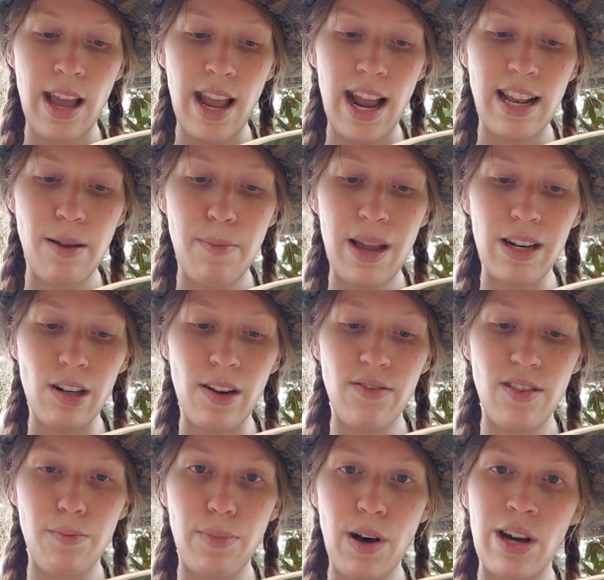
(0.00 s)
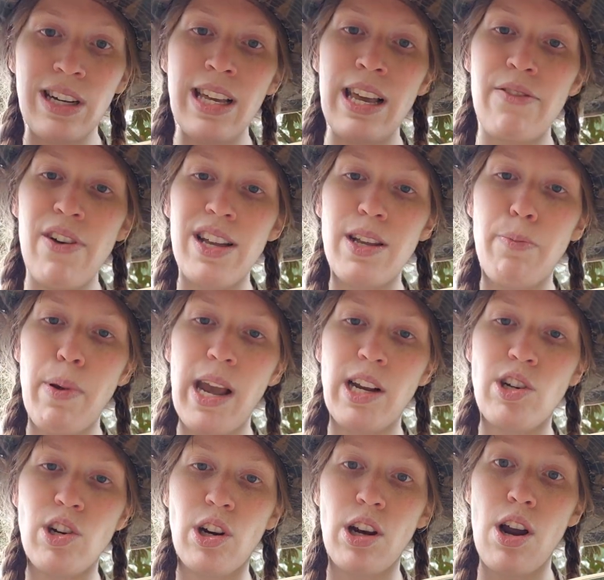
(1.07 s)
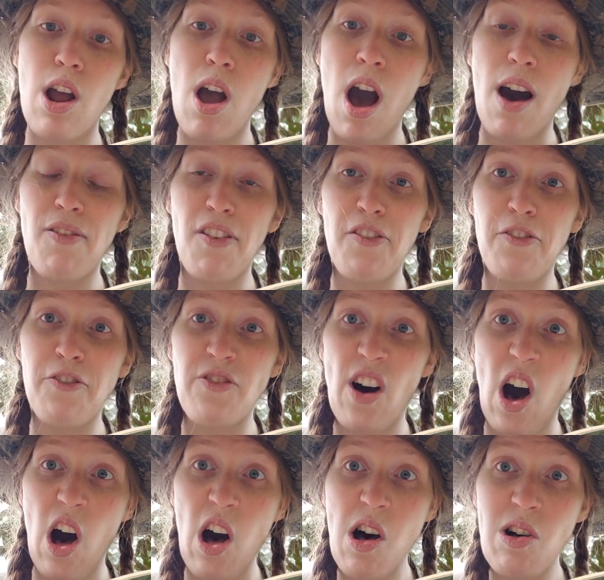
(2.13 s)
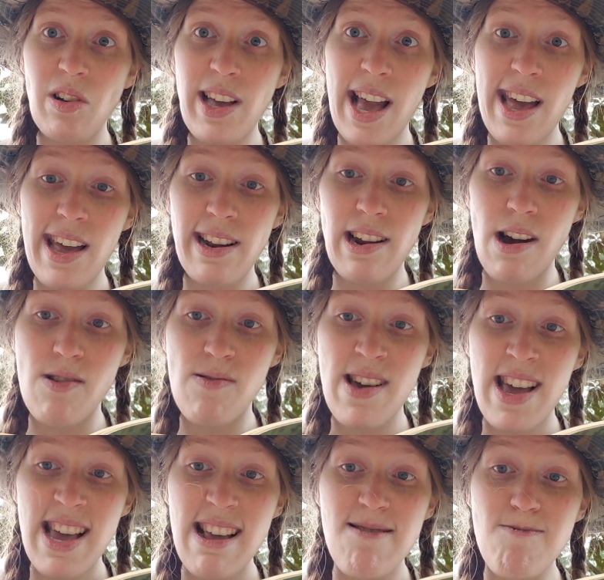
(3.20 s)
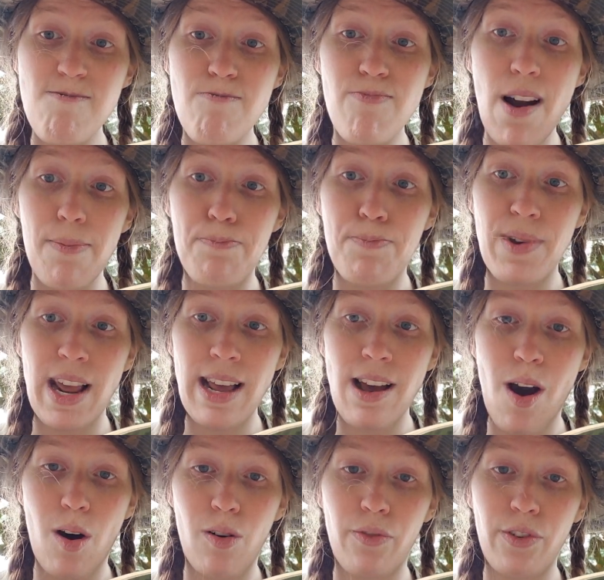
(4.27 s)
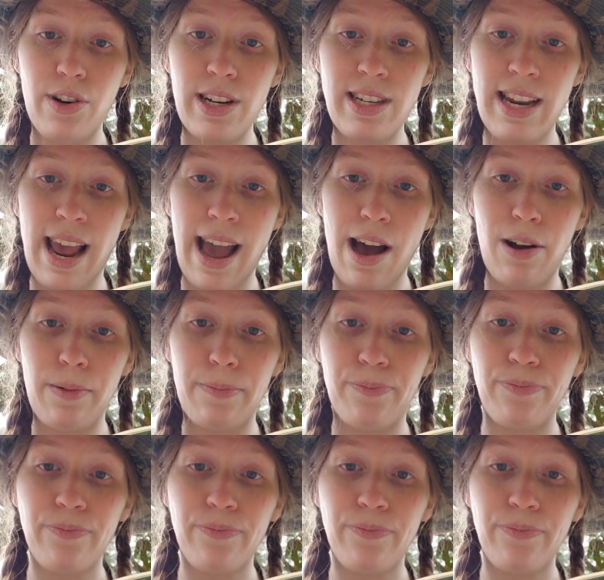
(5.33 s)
In the middle of the book, he found a picture of a volcano erupting over a town.